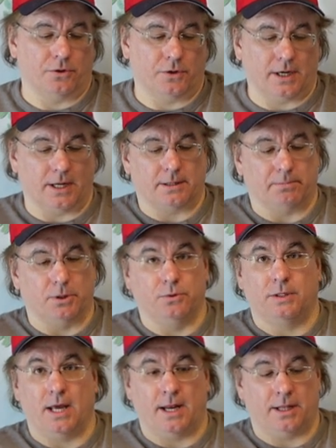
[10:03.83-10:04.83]
So you get the
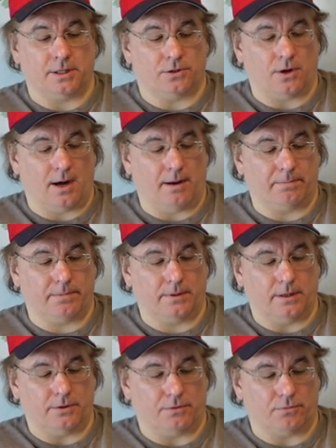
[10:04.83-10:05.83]
blue 10 at the top
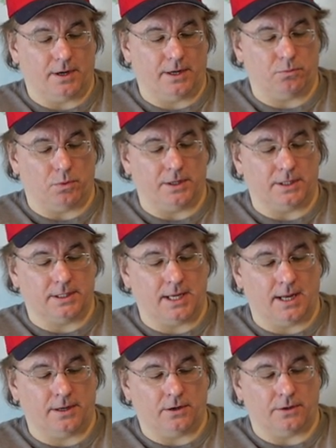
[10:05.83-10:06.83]
and the red 1 to
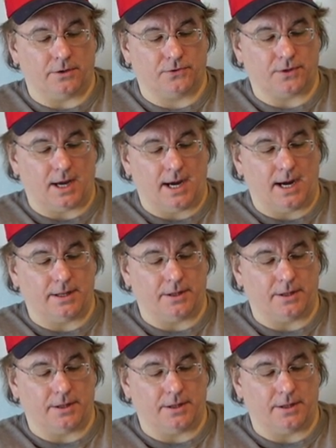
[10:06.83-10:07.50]
10 on the side.